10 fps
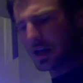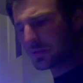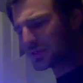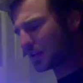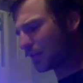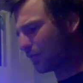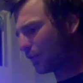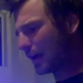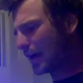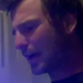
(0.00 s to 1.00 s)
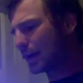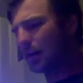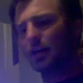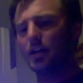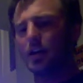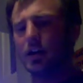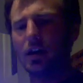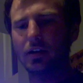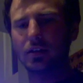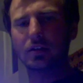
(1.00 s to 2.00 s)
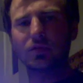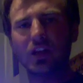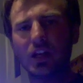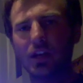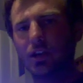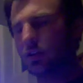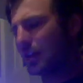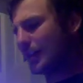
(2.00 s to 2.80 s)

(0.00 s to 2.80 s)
I was going to frag on this video.